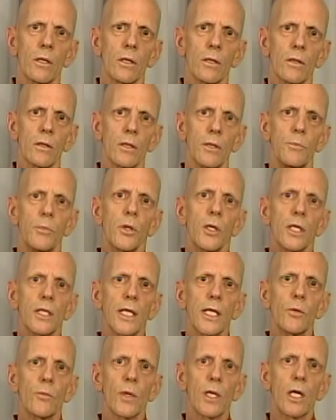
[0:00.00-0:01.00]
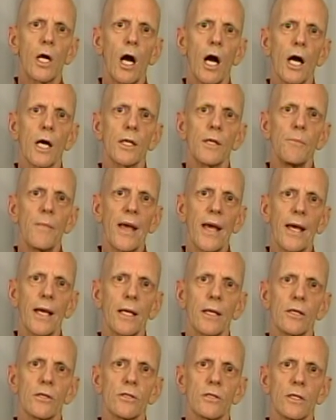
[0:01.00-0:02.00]
Buddha didn't regard man
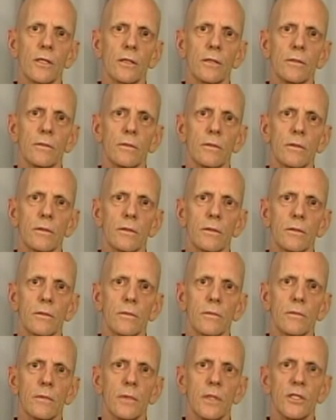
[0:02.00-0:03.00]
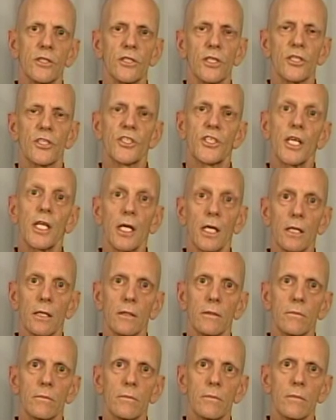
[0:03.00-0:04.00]
as a sinner
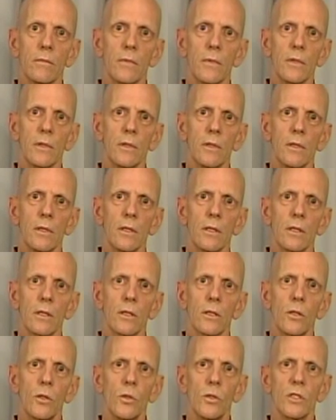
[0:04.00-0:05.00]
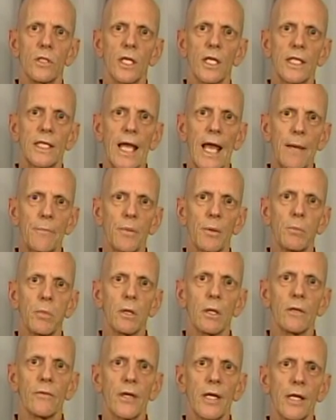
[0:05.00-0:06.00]
who is incapable
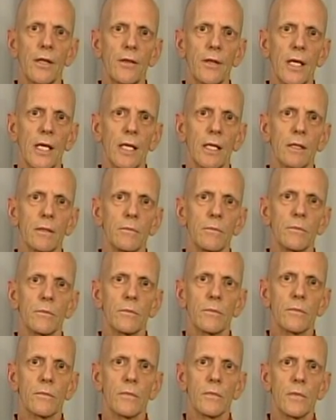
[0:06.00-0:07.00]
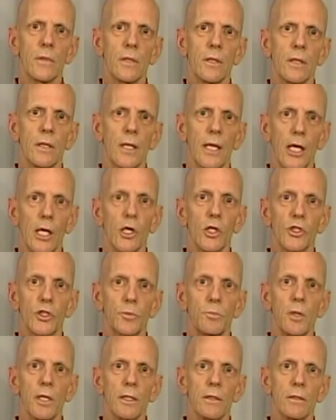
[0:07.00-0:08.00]
of anything else
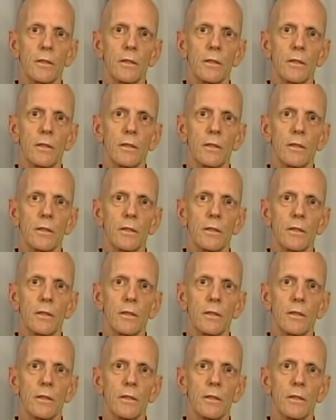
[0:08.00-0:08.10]
but